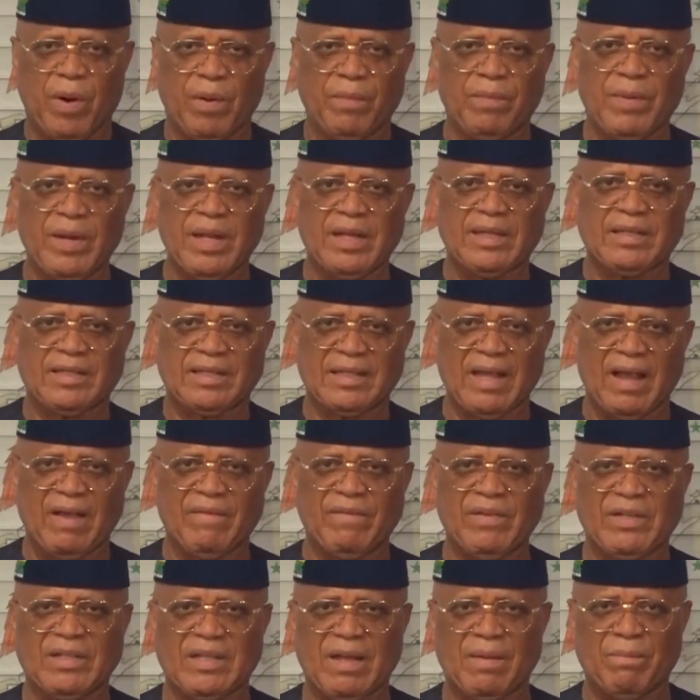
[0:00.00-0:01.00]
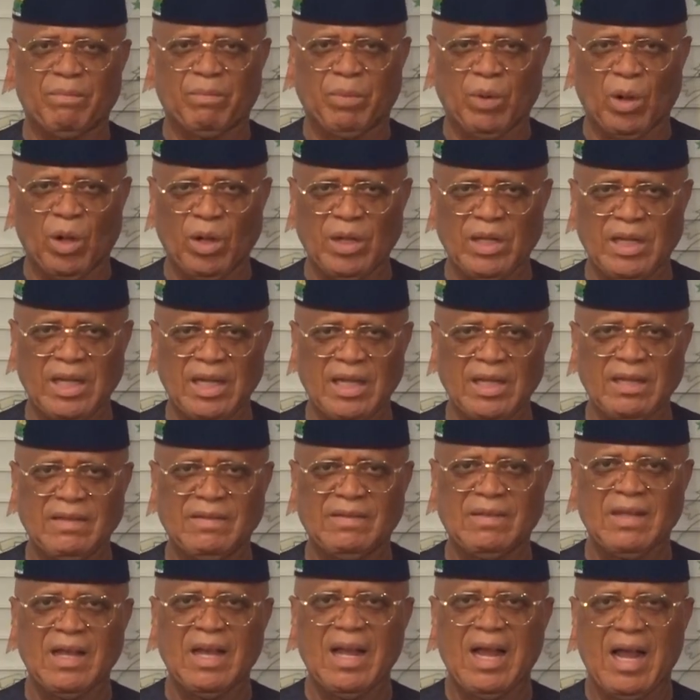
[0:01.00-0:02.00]
public service
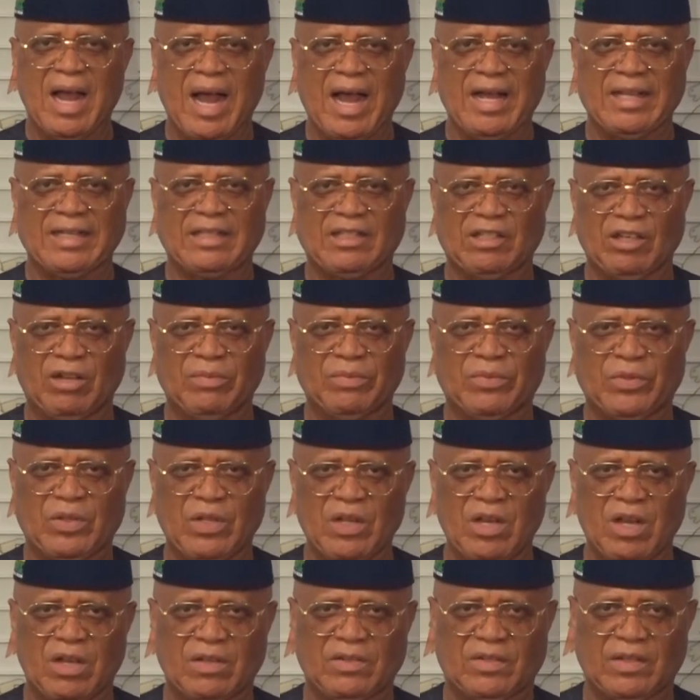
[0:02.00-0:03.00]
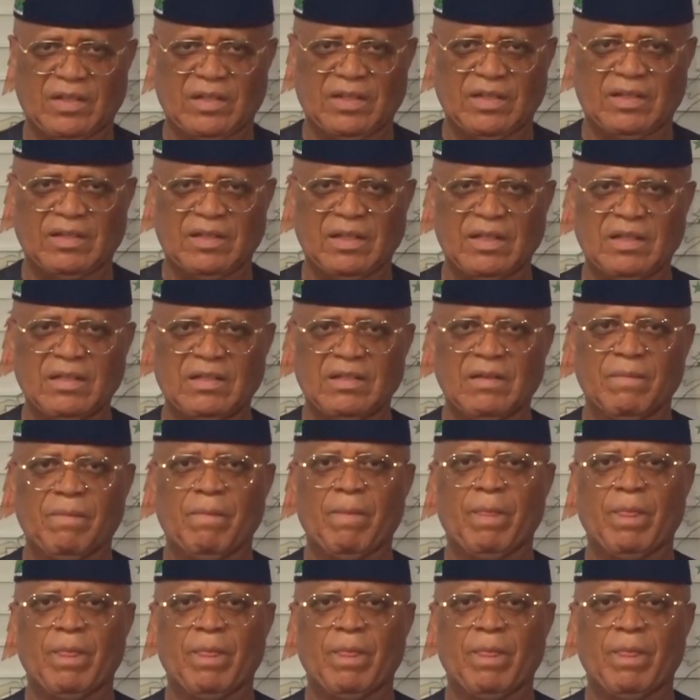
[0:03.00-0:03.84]
employees and some senior citizens